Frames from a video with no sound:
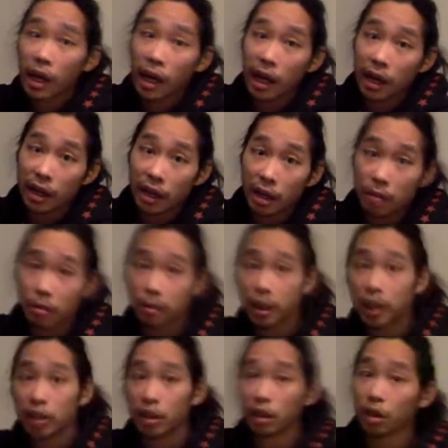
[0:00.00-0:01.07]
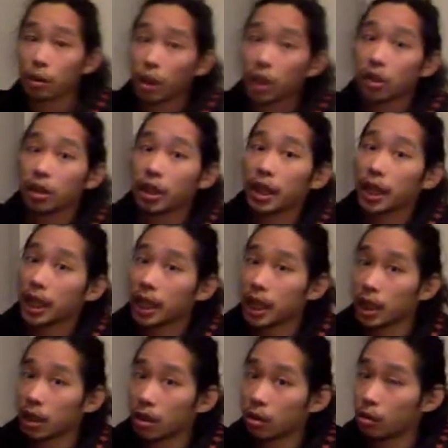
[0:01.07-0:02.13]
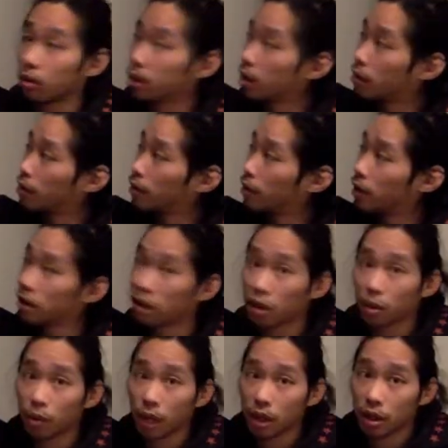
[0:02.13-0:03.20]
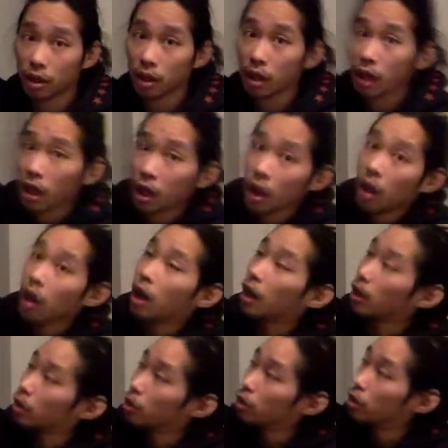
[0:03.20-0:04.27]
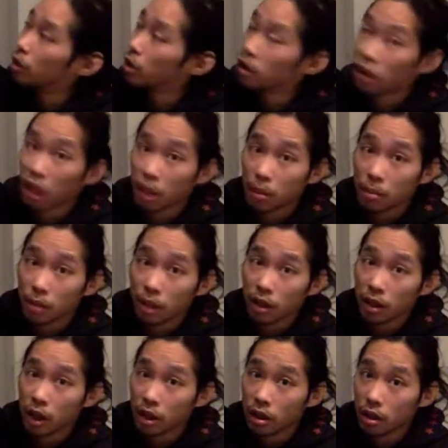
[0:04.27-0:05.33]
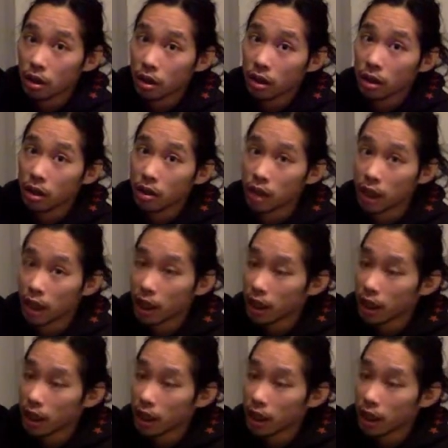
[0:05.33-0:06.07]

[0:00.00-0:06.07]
In an MMA situation here, or a self-defense situation, I can use this to keep him at a distance here.